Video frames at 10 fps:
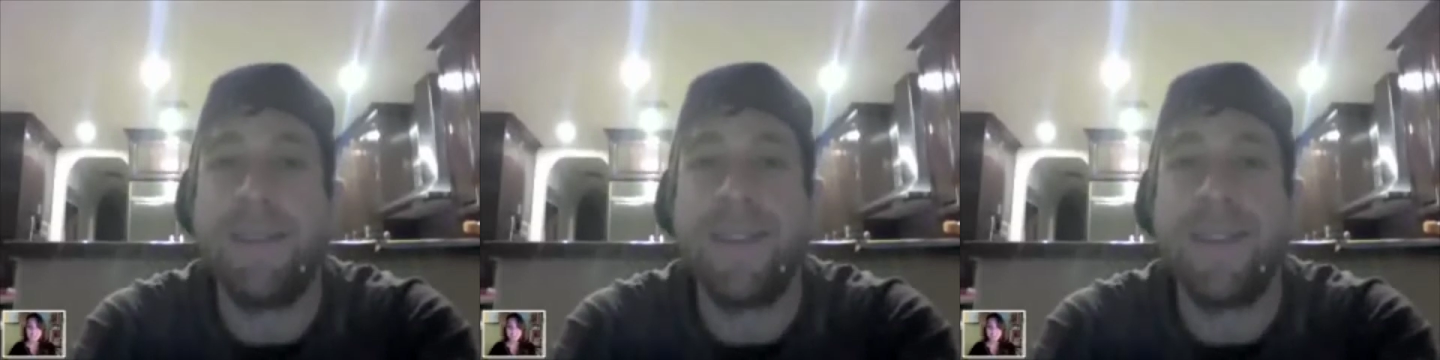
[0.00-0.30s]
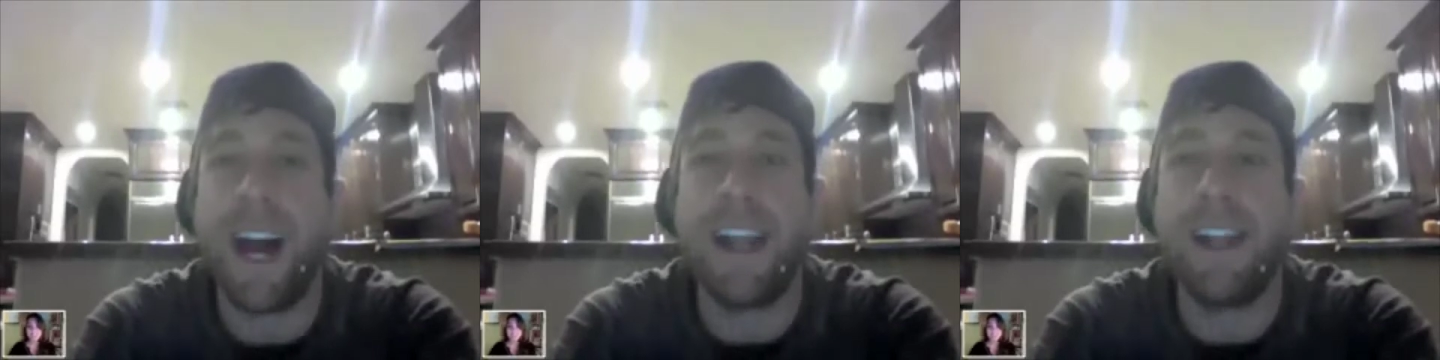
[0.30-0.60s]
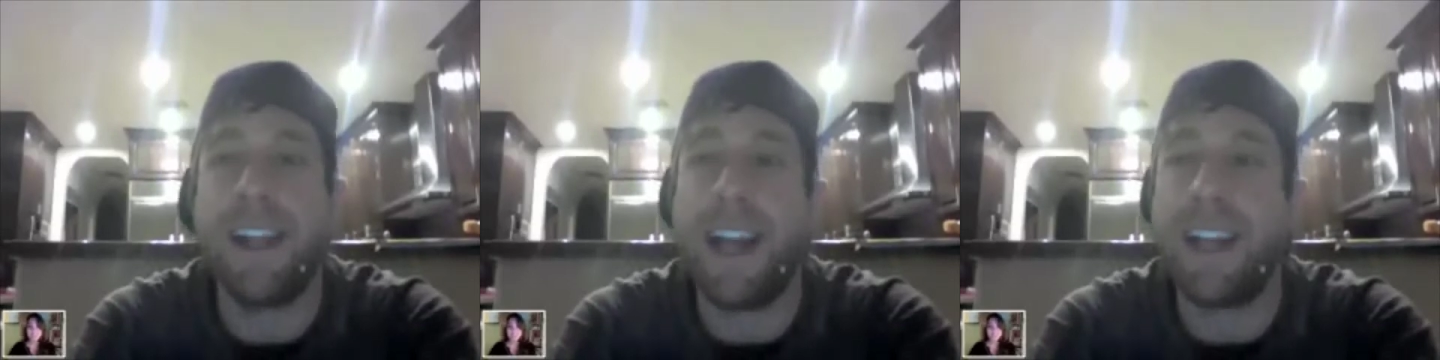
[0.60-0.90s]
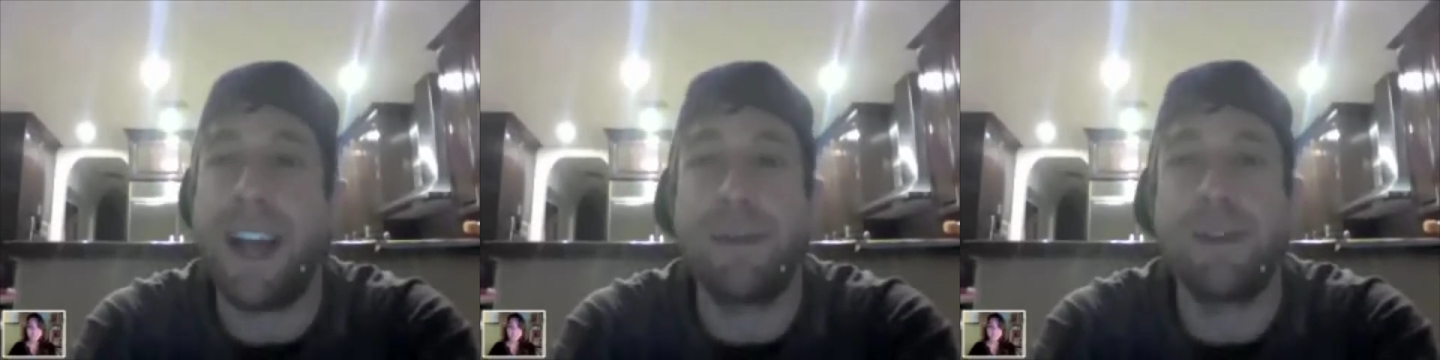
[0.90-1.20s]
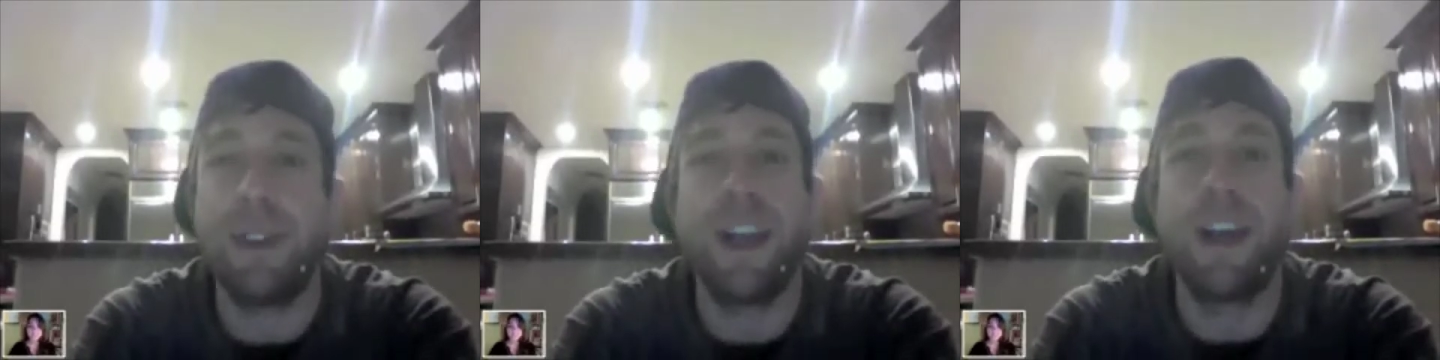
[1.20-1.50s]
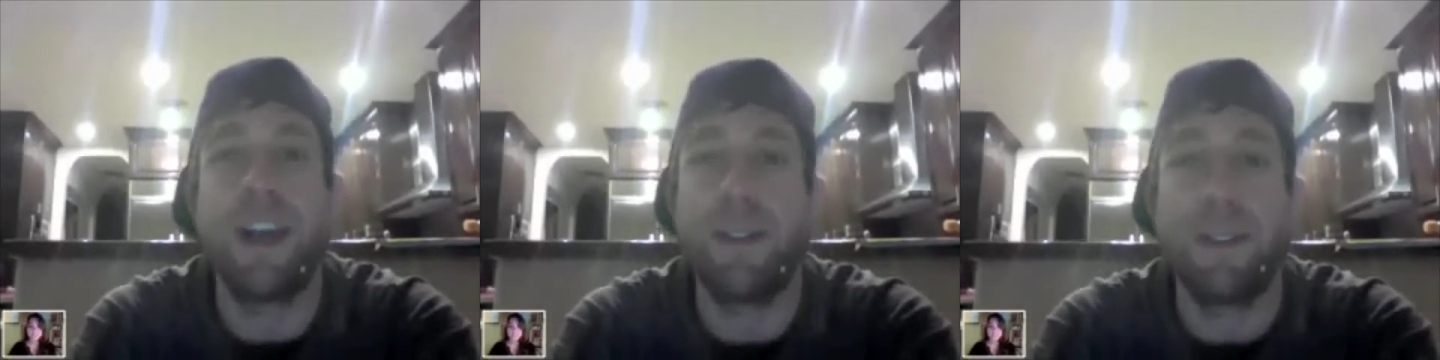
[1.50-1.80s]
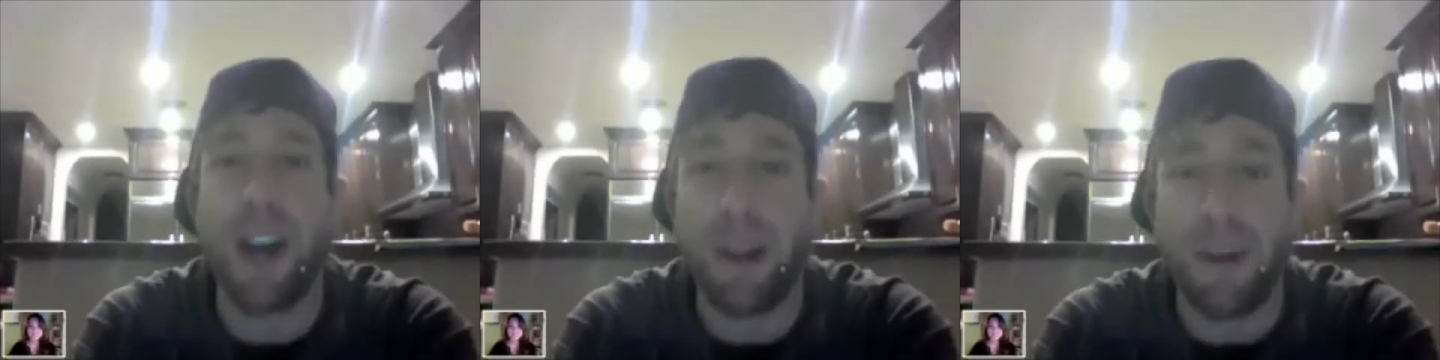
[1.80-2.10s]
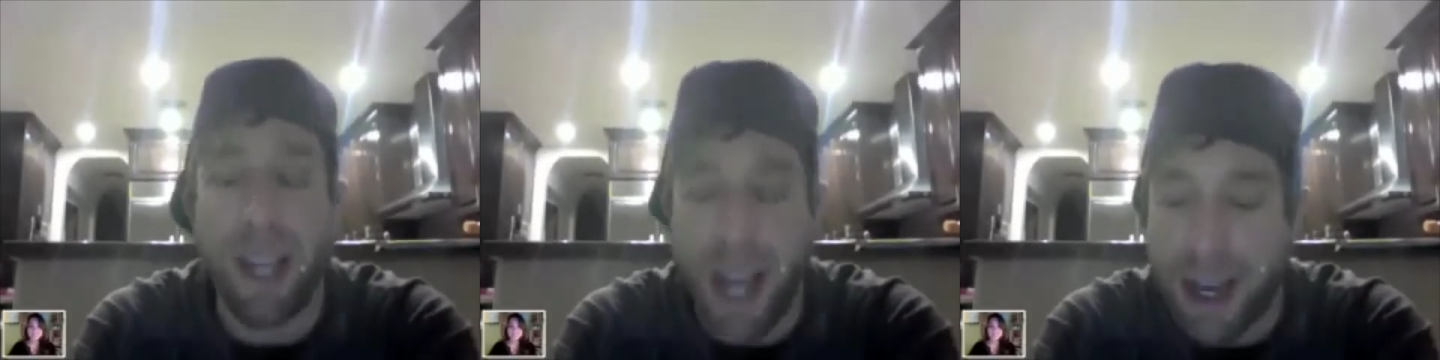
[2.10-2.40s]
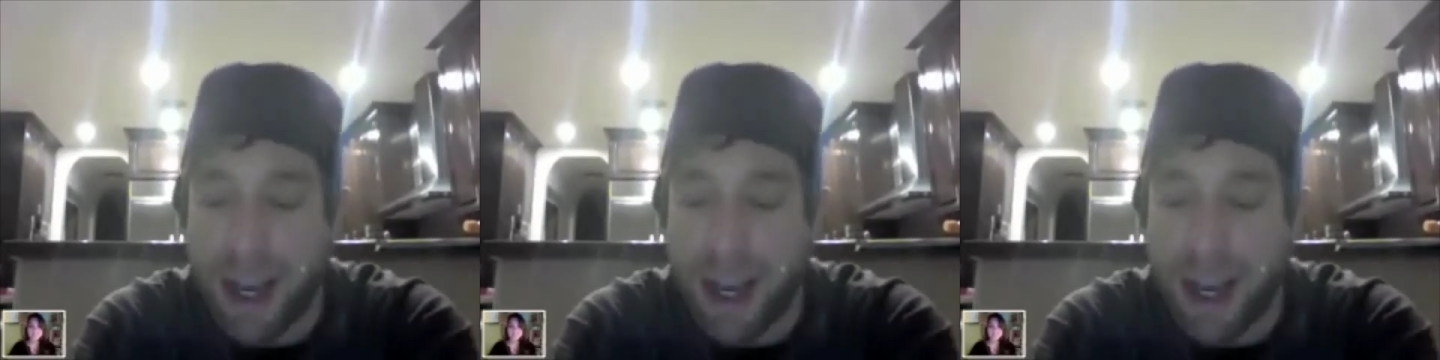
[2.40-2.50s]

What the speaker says: I didn't. I did absolutely nothing for Halloween. I